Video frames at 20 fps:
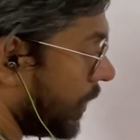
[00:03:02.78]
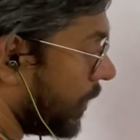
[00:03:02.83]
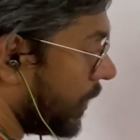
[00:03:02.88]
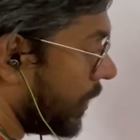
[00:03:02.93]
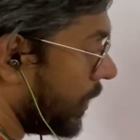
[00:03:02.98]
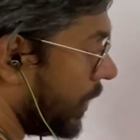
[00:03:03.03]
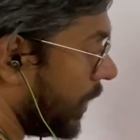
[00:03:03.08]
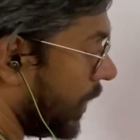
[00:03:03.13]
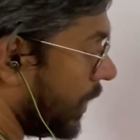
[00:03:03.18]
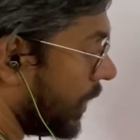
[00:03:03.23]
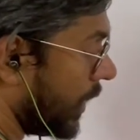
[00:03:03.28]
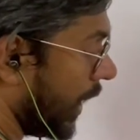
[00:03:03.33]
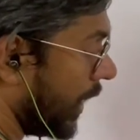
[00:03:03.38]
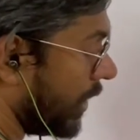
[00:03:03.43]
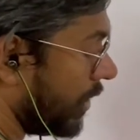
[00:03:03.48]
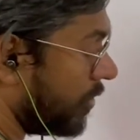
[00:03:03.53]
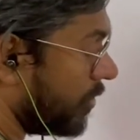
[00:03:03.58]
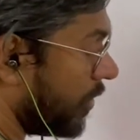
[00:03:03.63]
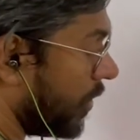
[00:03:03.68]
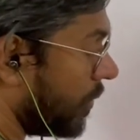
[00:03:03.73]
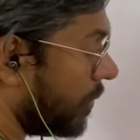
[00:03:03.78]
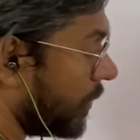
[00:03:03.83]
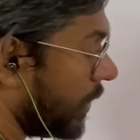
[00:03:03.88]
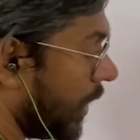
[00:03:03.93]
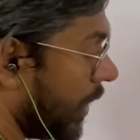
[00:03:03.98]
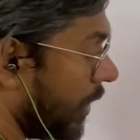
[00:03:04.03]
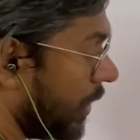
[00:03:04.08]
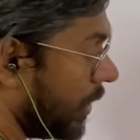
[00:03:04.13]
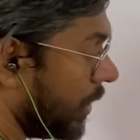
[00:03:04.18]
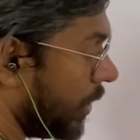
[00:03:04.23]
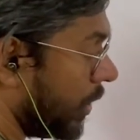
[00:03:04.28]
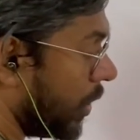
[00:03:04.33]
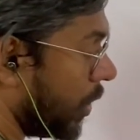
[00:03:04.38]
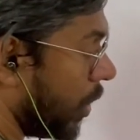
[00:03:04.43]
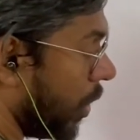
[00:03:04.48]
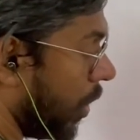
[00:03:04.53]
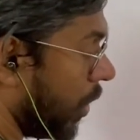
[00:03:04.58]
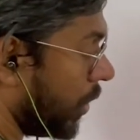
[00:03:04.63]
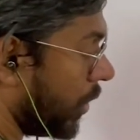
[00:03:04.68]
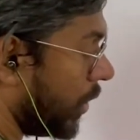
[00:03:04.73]
The ninth formula,
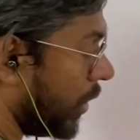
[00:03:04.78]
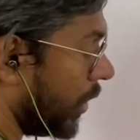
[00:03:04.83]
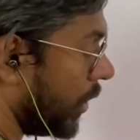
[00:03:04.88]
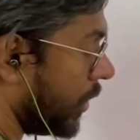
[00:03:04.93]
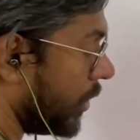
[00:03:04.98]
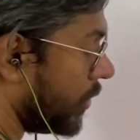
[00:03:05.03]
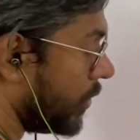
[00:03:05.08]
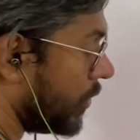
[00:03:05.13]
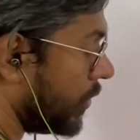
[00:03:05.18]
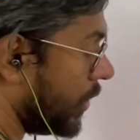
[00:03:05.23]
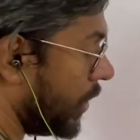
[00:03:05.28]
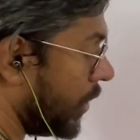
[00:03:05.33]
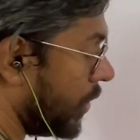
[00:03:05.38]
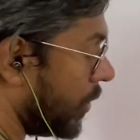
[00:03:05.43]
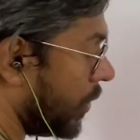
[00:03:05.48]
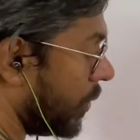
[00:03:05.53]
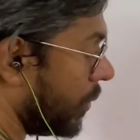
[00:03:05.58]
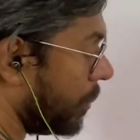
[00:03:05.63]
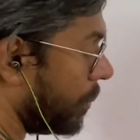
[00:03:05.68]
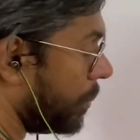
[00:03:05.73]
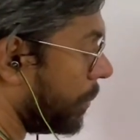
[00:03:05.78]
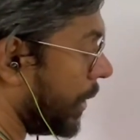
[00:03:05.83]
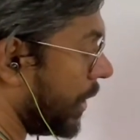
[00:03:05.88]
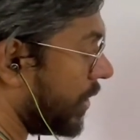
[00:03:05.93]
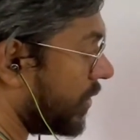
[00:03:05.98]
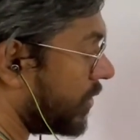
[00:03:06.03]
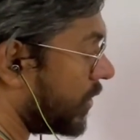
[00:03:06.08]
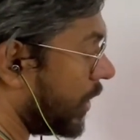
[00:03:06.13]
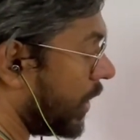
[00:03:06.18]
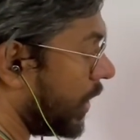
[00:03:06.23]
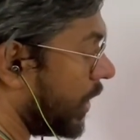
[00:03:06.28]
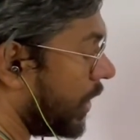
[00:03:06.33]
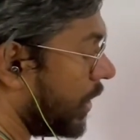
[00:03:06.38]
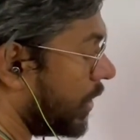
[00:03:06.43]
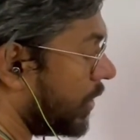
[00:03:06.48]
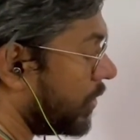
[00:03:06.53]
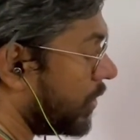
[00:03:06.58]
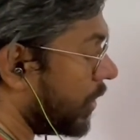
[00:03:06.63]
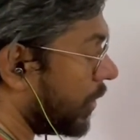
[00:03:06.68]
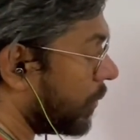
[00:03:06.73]
log 0 base
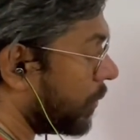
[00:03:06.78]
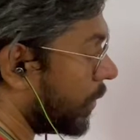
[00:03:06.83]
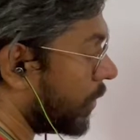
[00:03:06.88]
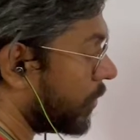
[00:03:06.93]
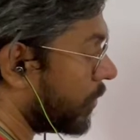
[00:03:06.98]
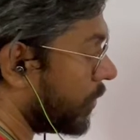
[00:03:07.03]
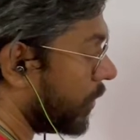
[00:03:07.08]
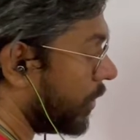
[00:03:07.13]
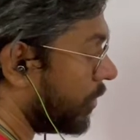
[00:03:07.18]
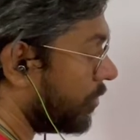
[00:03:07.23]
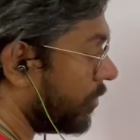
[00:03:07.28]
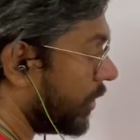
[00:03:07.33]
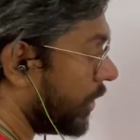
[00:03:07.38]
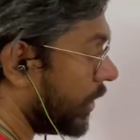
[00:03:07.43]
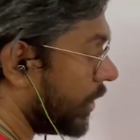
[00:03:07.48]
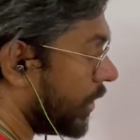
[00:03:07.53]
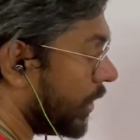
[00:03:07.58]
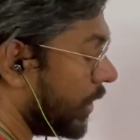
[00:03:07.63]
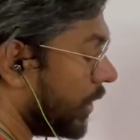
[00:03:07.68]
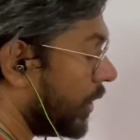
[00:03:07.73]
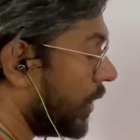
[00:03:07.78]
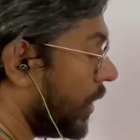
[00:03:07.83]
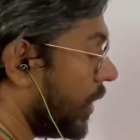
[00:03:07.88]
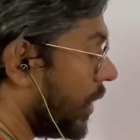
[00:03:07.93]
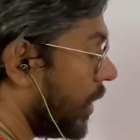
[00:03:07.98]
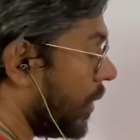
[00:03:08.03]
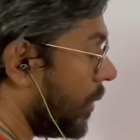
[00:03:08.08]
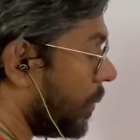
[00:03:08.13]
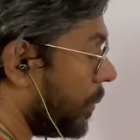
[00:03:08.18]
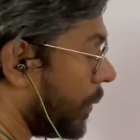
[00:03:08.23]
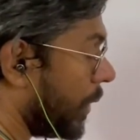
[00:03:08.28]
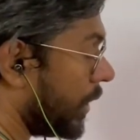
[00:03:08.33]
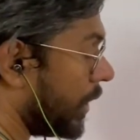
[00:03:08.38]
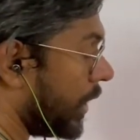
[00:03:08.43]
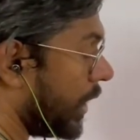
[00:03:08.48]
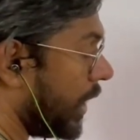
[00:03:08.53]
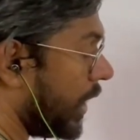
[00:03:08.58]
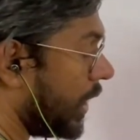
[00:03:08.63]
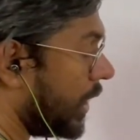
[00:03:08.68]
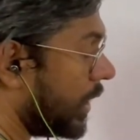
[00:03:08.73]
a is equals to infinity
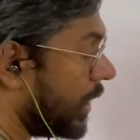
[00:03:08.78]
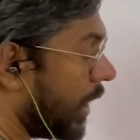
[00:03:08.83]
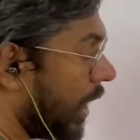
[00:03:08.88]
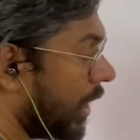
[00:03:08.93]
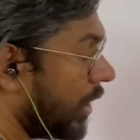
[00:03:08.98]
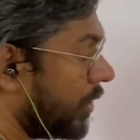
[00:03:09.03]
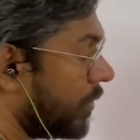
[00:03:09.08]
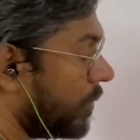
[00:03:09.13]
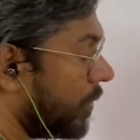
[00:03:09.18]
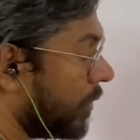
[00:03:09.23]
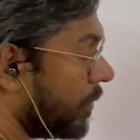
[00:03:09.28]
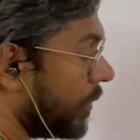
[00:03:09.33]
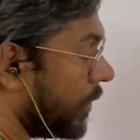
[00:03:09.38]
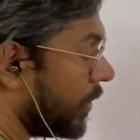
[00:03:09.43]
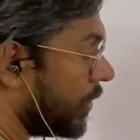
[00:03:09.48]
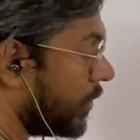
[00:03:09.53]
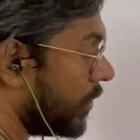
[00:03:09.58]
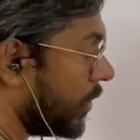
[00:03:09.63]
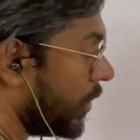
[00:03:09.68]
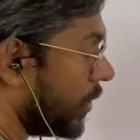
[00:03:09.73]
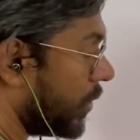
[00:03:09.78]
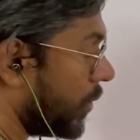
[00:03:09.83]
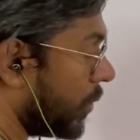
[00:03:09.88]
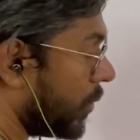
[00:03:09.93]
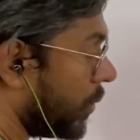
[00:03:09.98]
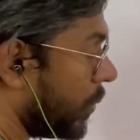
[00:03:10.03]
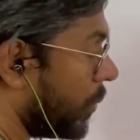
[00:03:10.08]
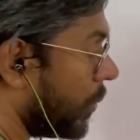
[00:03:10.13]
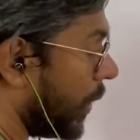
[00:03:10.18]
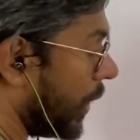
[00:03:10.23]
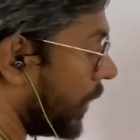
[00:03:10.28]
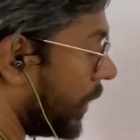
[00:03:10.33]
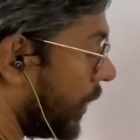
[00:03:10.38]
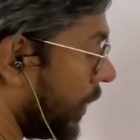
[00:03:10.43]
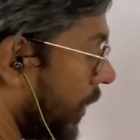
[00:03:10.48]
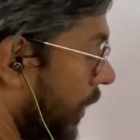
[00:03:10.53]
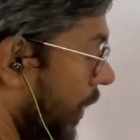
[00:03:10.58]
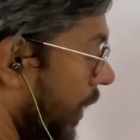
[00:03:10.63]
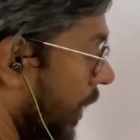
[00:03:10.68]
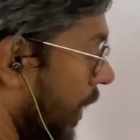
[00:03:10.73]
when a lies between 0 to
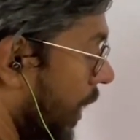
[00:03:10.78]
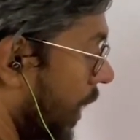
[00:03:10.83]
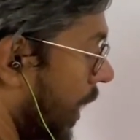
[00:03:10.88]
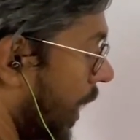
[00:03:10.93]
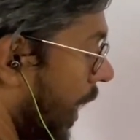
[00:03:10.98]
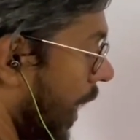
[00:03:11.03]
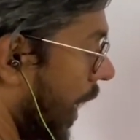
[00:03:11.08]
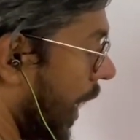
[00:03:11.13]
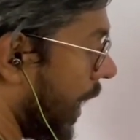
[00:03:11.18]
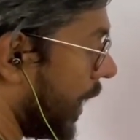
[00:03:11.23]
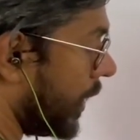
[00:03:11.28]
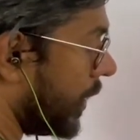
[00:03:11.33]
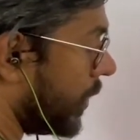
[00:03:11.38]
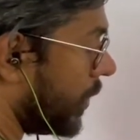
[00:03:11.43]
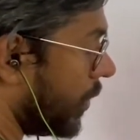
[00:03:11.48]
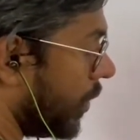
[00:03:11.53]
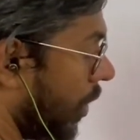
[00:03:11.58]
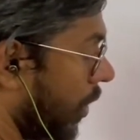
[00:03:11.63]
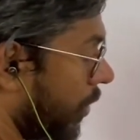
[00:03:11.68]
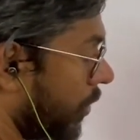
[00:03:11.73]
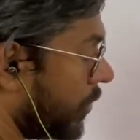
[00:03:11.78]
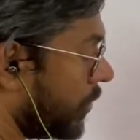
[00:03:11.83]
1, and log